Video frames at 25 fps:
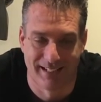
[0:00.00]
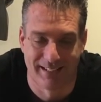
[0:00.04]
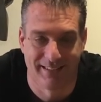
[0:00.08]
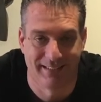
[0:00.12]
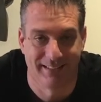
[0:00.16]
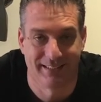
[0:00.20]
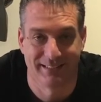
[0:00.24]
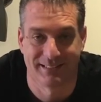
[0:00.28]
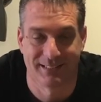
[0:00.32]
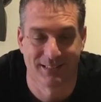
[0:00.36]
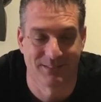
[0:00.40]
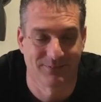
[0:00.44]

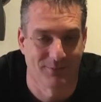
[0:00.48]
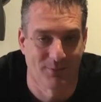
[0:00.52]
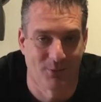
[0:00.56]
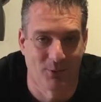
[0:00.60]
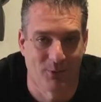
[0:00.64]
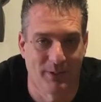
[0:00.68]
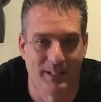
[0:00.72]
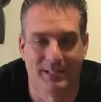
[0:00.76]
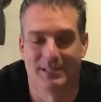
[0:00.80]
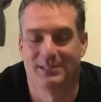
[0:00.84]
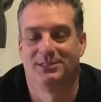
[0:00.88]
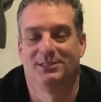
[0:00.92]
This is from
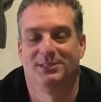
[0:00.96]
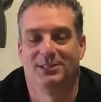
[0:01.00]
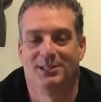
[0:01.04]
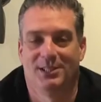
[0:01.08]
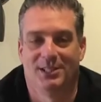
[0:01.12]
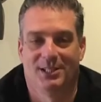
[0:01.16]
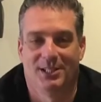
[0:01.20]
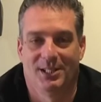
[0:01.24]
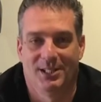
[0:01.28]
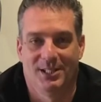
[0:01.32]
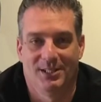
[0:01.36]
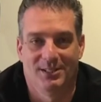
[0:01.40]
Queen
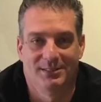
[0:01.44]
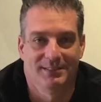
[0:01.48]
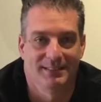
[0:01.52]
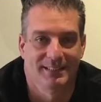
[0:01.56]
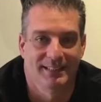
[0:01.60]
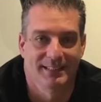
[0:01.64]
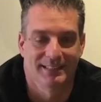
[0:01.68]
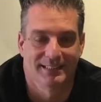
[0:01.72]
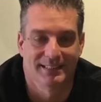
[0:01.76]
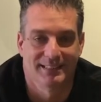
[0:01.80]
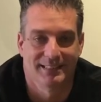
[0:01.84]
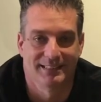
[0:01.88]
Studios.
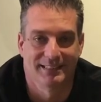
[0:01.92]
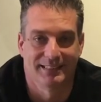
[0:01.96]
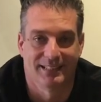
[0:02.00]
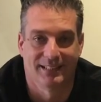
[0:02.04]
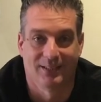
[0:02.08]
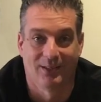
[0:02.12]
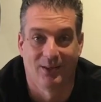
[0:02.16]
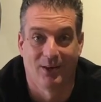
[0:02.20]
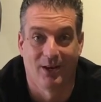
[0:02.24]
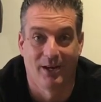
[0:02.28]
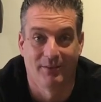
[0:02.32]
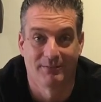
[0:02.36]
This is a
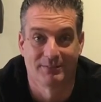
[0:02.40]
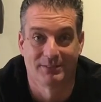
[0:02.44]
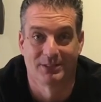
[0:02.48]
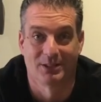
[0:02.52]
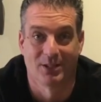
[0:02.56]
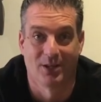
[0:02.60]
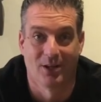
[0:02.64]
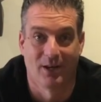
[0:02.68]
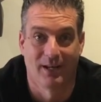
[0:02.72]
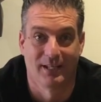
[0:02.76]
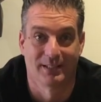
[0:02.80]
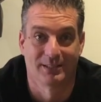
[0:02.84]

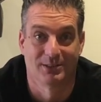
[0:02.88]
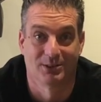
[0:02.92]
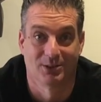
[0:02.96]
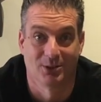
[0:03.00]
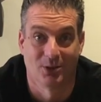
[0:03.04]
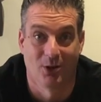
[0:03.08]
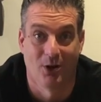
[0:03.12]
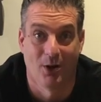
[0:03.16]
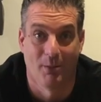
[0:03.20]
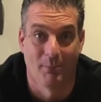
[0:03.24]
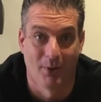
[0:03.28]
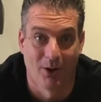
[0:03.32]
life-size
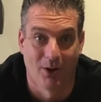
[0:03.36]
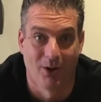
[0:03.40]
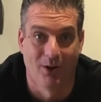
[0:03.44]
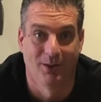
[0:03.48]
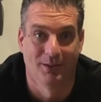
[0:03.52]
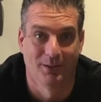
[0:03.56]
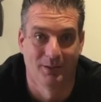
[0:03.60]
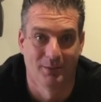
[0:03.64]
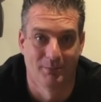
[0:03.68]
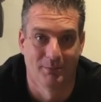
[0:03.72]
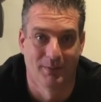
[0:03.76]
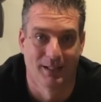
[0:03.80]
Tom
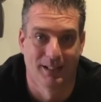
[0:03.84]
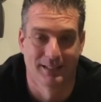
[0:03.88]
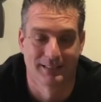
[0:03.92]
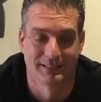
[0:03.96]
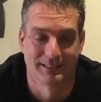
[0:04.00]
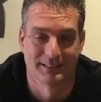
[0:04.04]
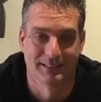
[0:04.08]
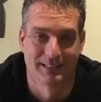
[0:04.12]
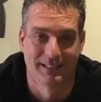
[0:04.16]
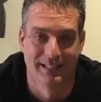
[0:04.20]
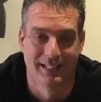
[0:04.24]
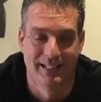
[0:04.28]
Holland
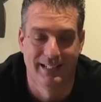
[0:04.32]
bust.